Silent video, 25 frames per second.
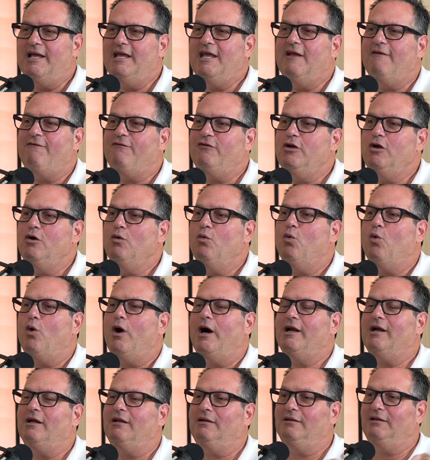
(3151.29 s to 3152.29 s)
If you
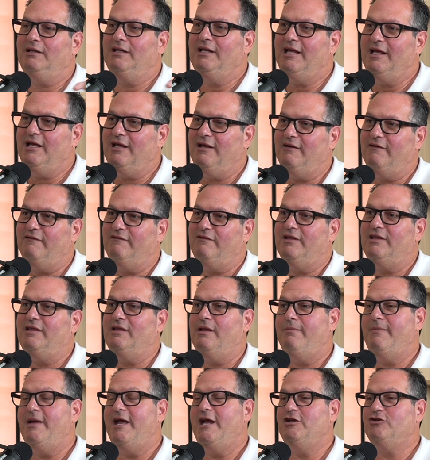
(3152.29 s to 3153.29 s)
want to live in
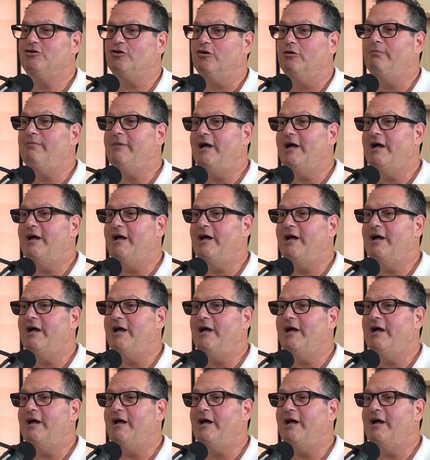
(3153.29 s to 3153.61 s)
the major